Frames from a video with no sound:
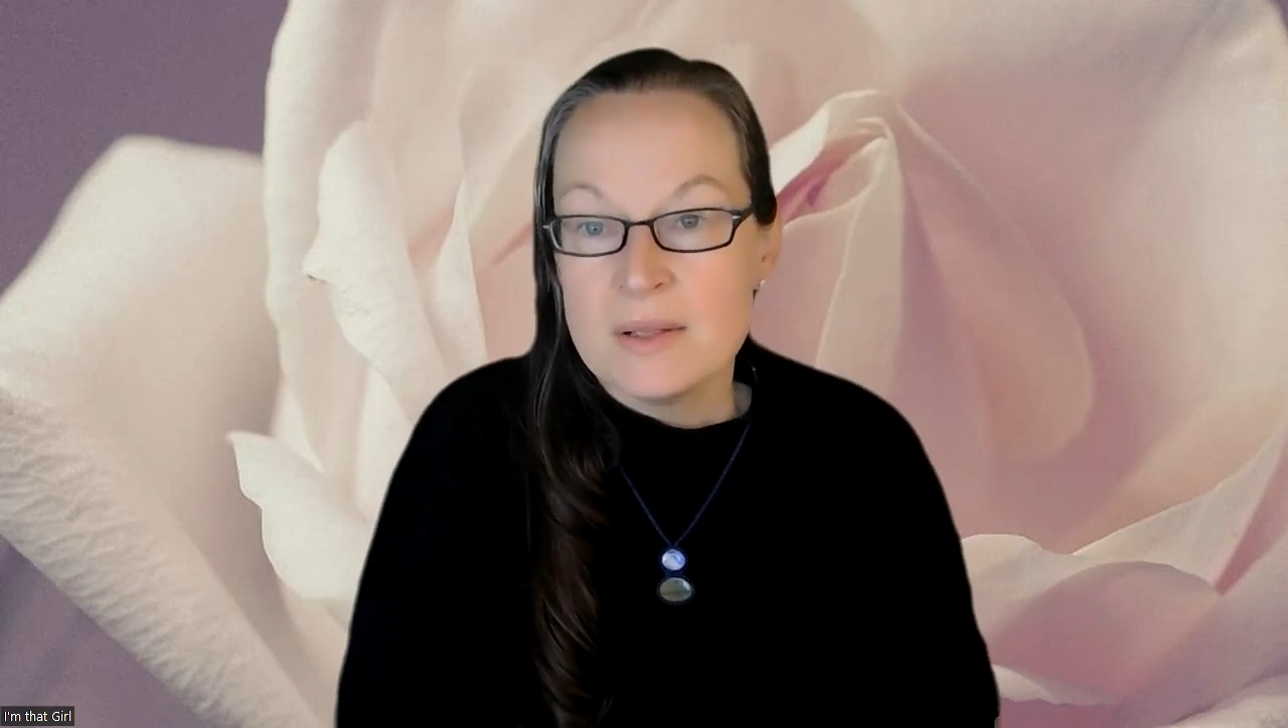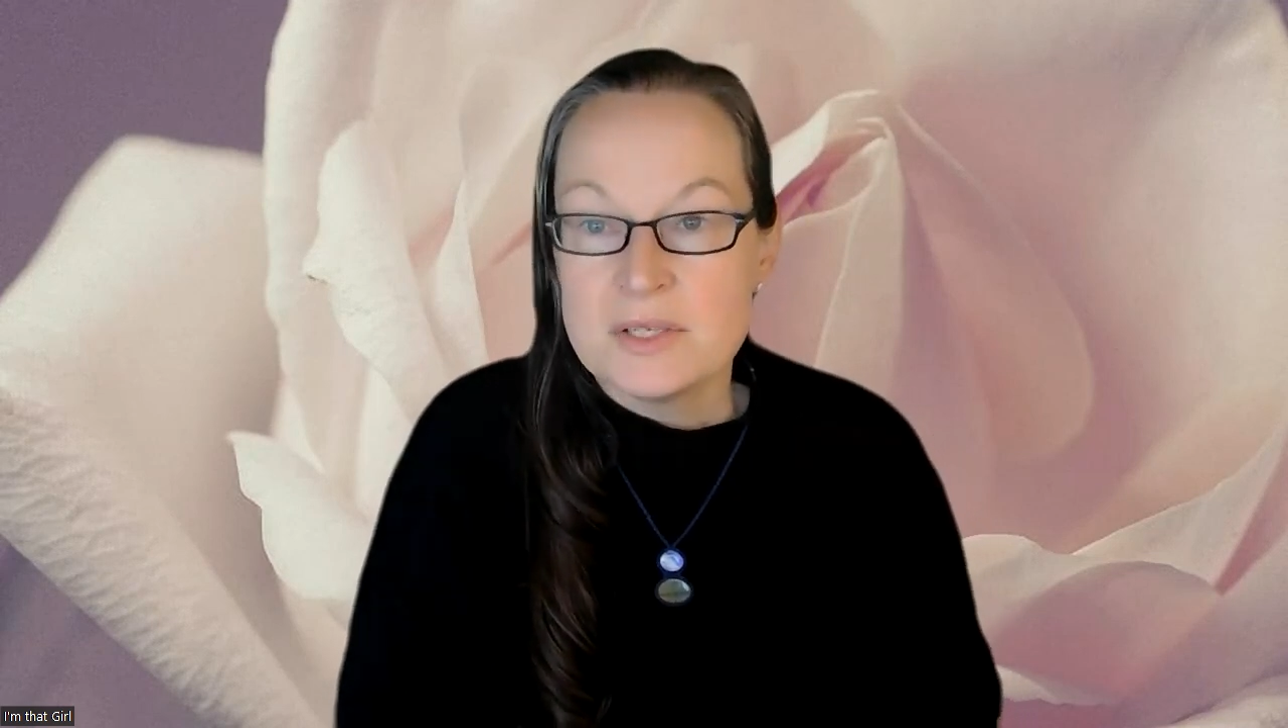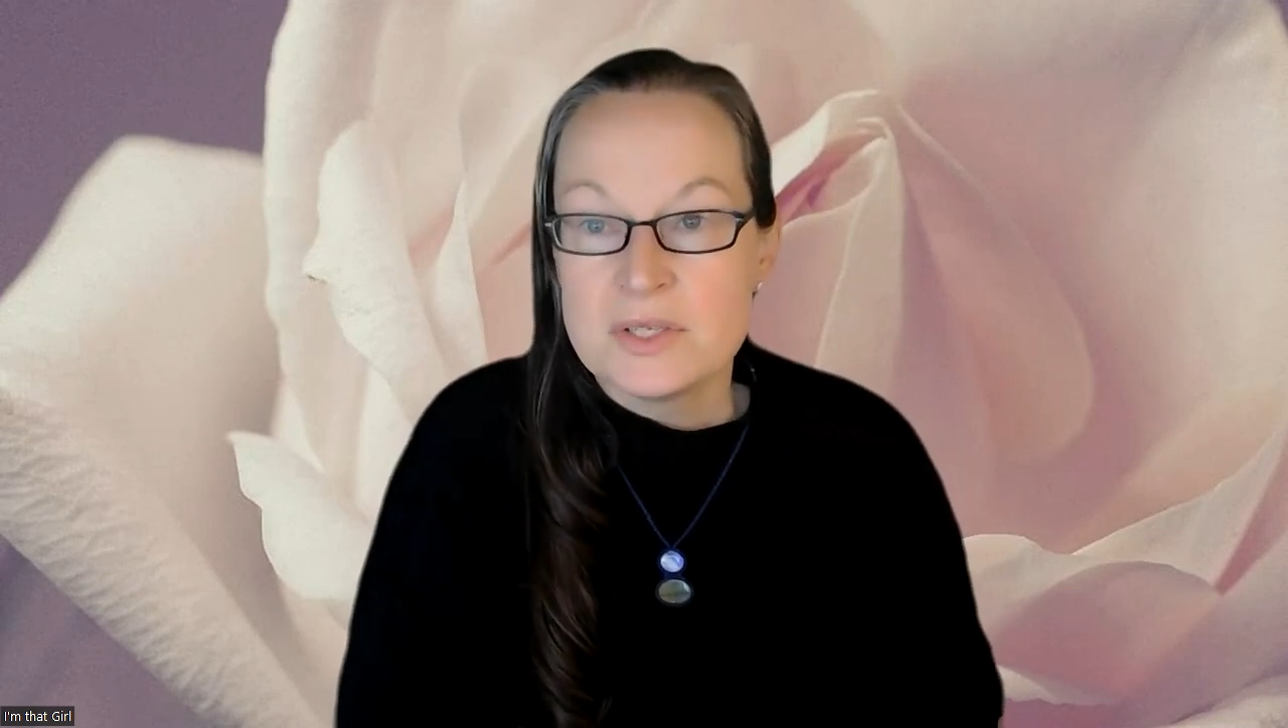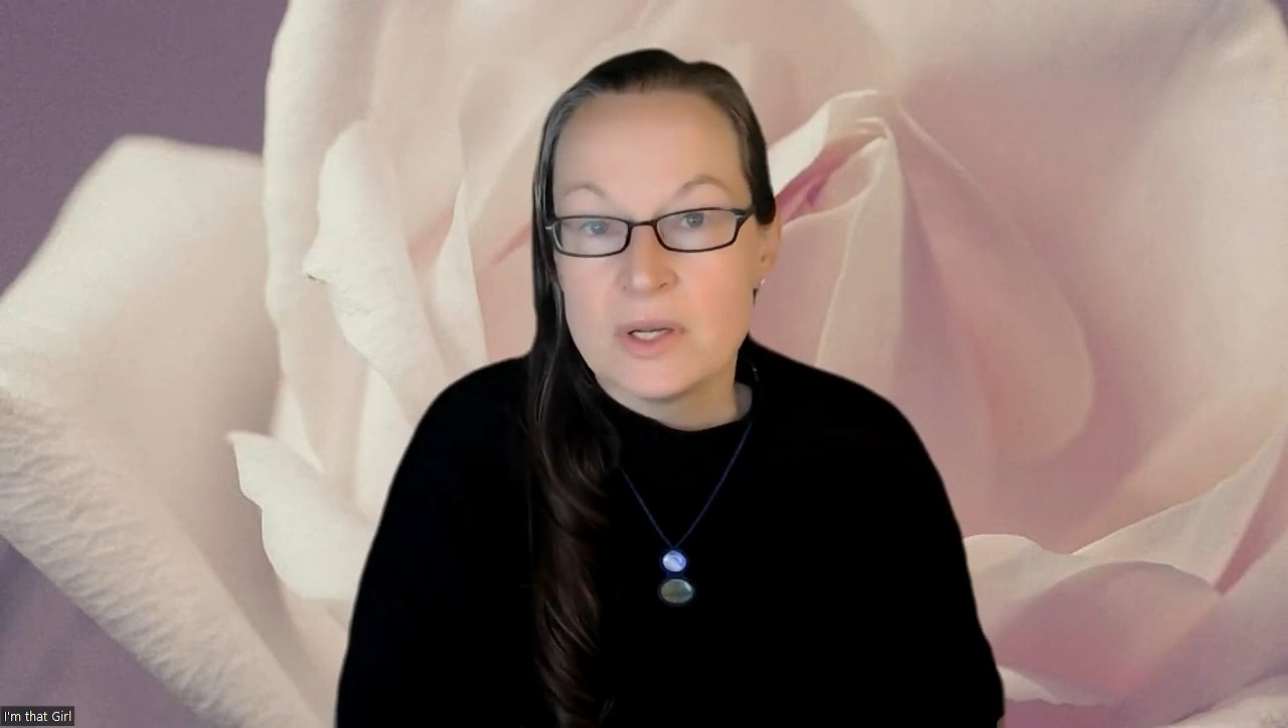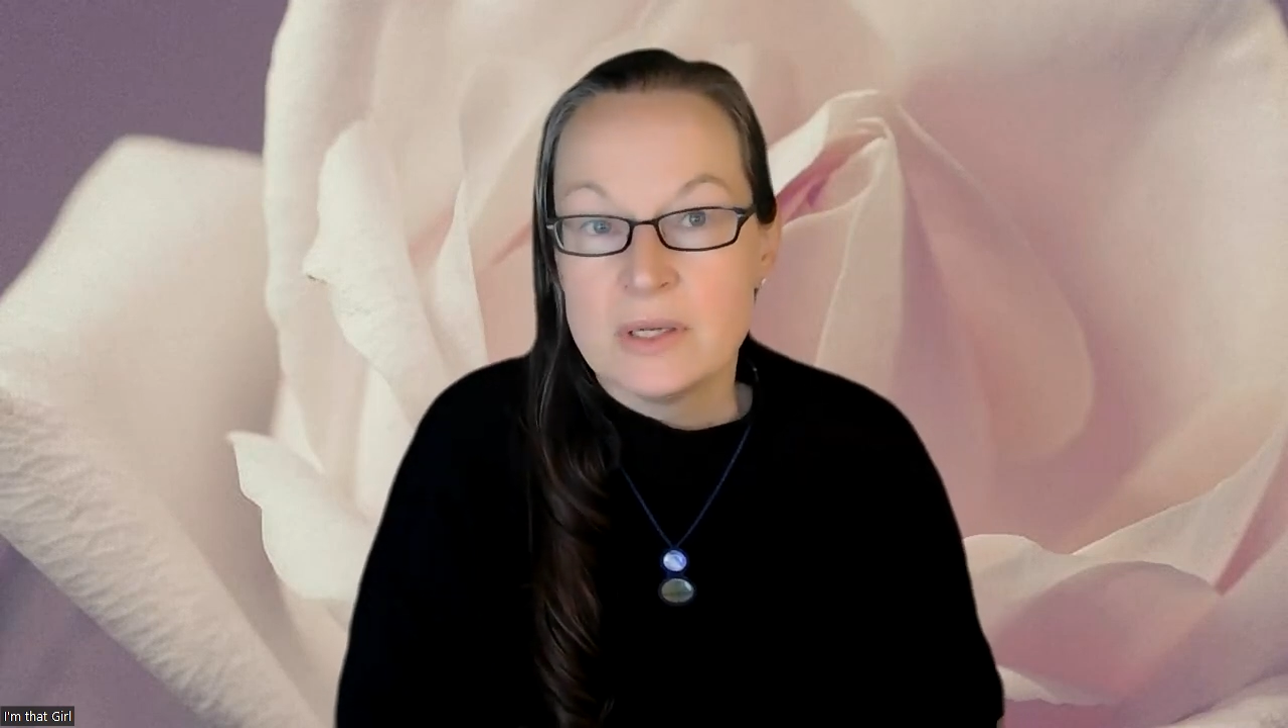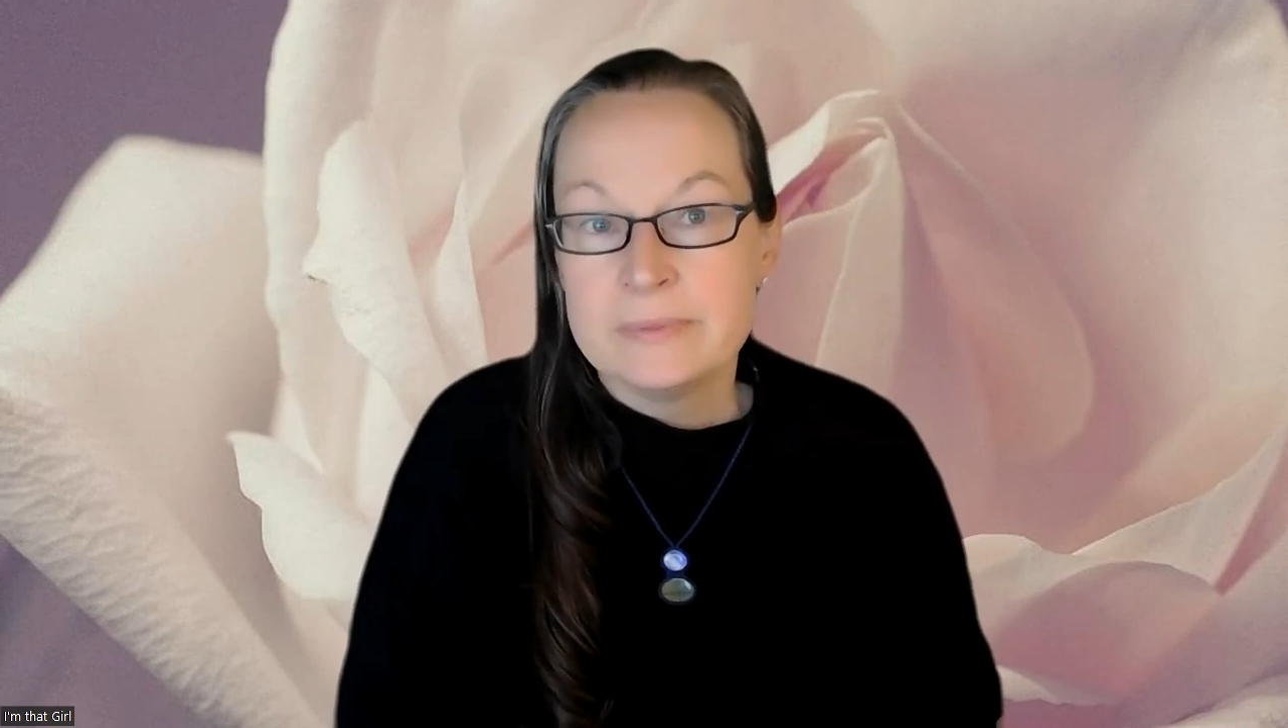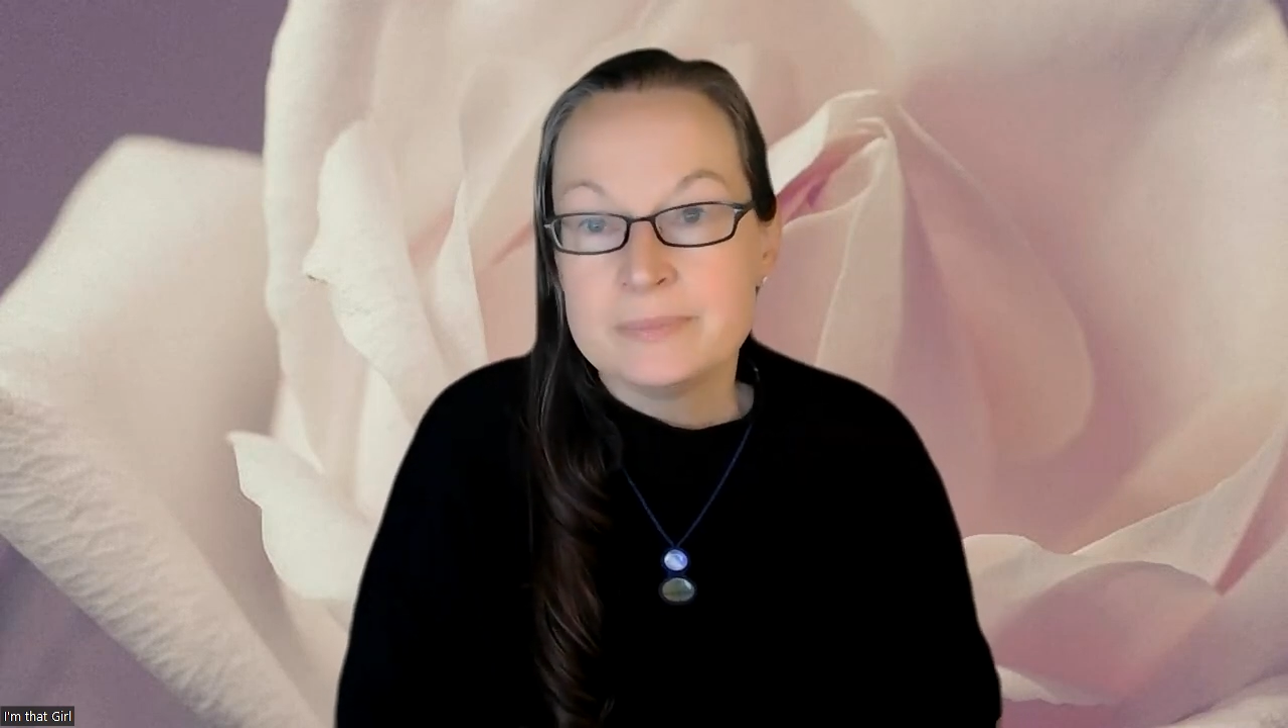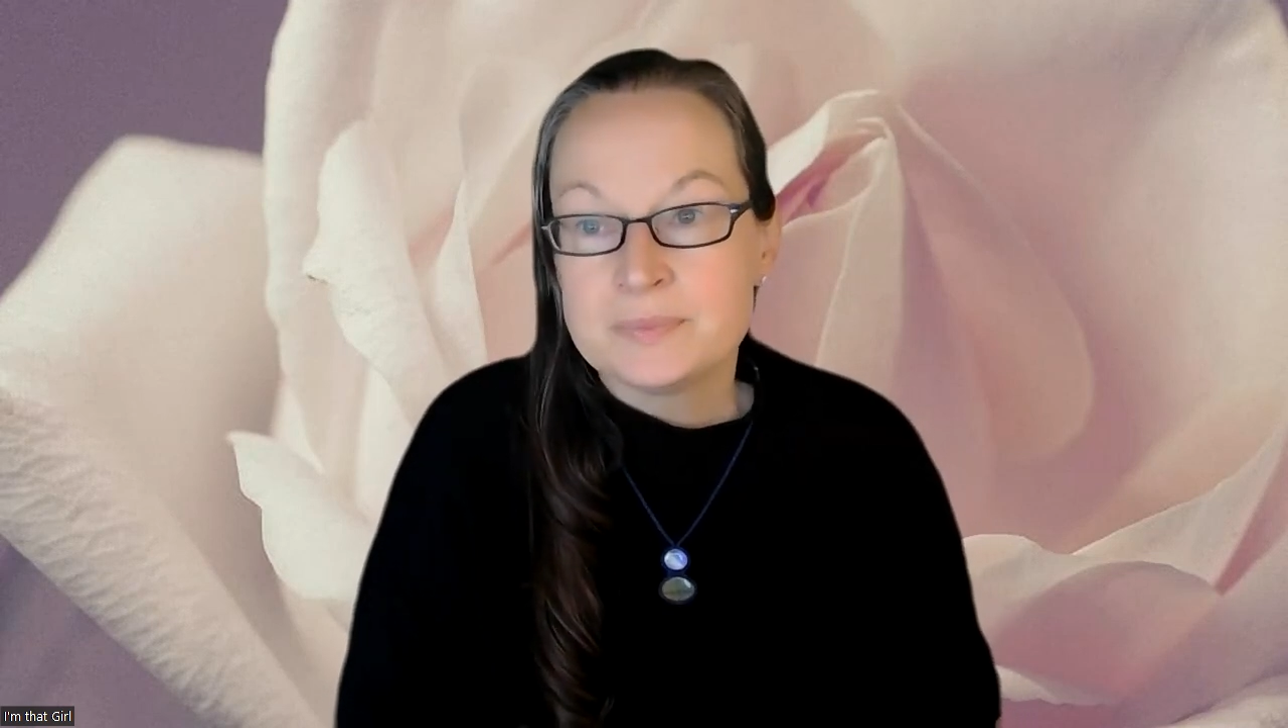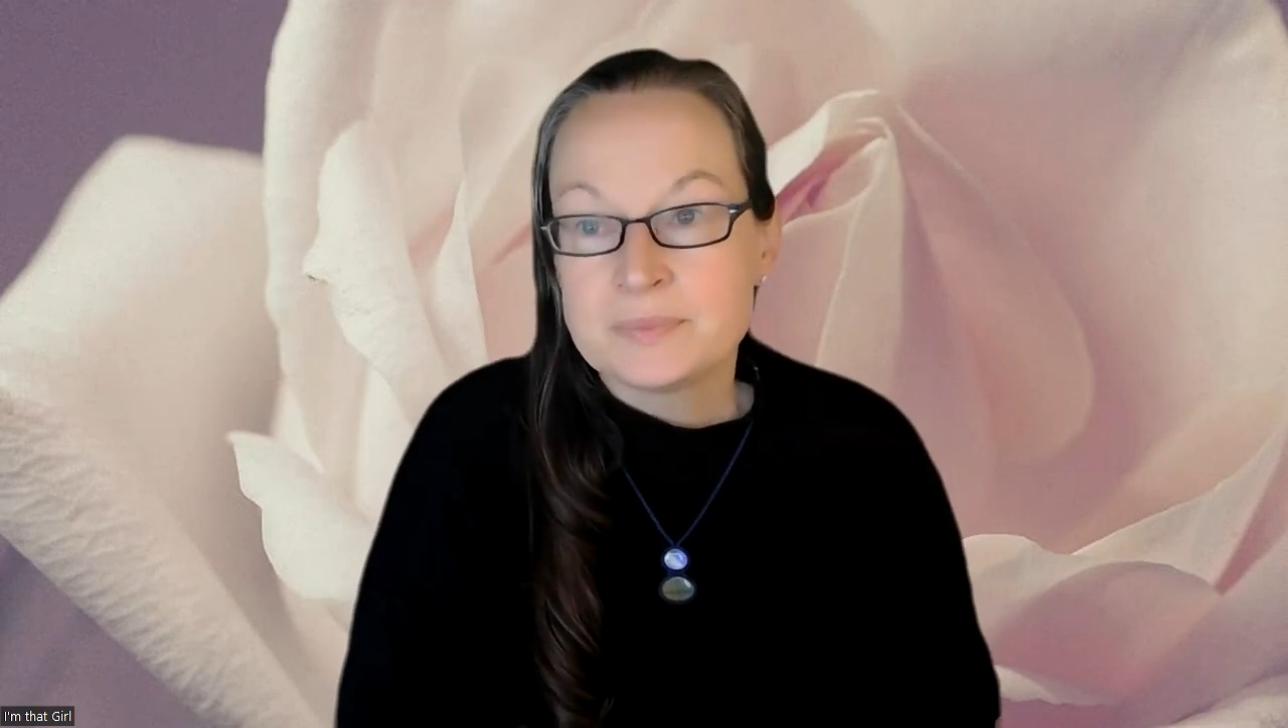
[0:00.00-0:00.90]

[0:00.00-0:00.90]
So